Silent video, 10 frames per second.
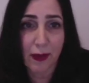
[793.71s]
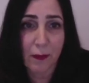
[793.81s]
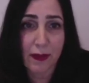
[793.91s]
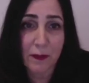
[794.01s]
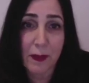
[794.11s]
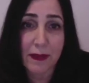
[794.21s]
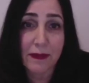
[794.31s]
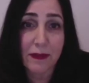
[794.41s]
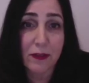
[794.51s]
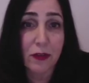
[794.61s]
and we expect
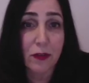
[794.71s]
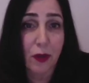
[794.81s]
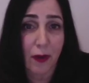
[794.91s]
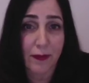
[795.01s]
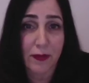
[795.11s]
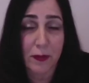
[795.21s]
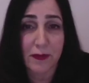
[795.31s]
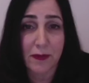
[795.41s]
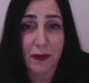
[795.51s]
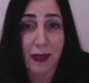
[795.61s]
additional targets to
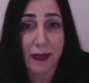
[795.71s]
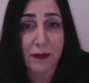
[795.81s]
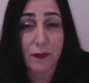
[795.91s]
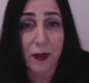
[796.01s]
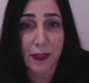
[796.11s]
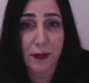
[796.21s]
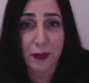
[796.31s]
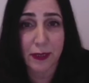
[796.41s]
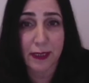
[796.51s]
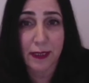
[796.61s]
be selected for
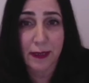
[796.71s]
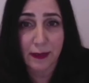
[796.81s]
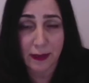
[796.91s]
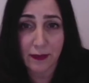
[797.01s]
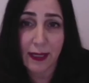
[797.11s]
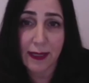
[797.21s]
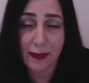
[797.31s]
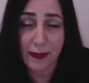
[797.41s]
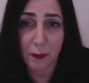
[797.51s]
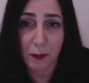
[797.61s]
entry into
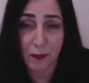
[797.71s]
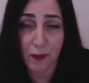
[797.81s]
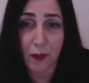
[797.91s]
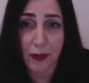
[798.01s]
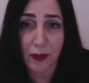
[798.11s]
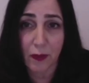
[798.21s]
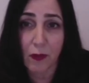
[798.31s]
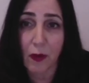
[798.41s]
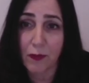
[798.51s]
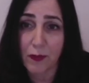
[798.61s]
AZ's portfolio
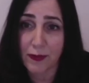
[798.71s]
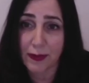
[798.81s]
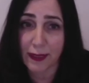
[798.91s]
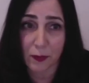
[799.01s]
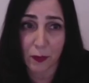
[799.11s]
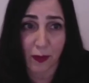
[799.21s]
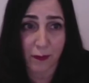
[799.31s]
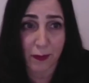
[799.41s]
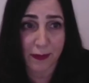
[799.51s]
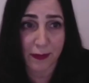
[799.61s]
over the next 12
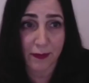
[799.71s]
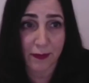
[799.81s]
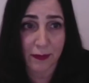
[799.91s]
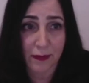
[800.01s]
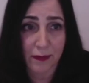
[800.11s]
months.